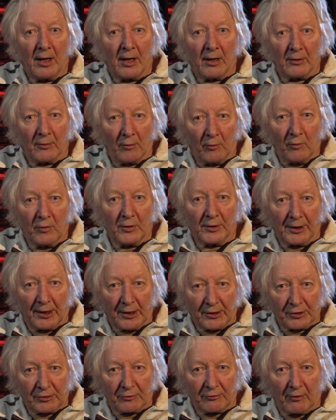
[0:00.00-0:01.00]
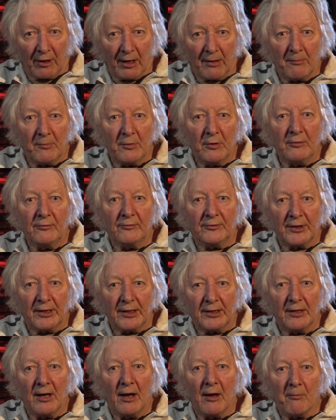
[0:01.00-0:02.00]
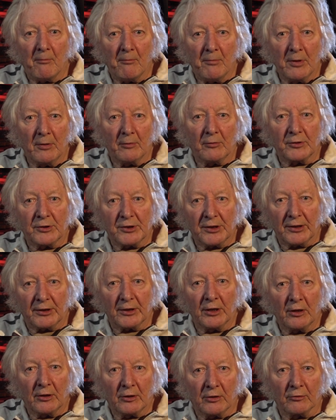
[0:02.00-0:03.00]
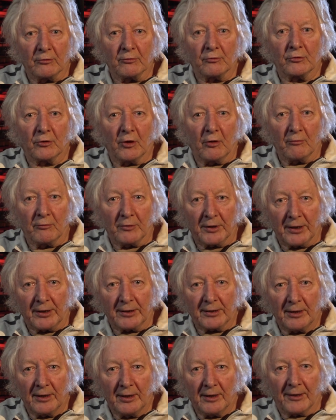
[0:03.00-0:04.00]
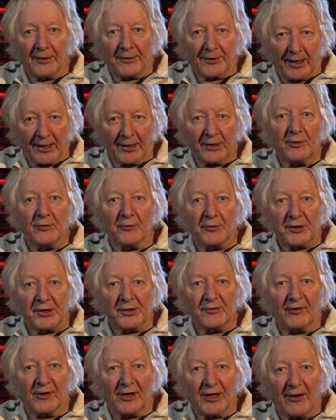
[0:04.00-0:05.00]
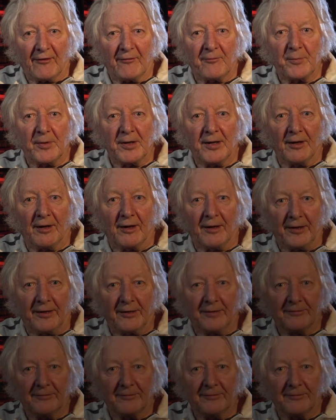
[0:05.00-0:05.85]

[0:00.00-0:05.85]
And organised crime moved in, milked it, controlled it, and thank goodness for the FBI.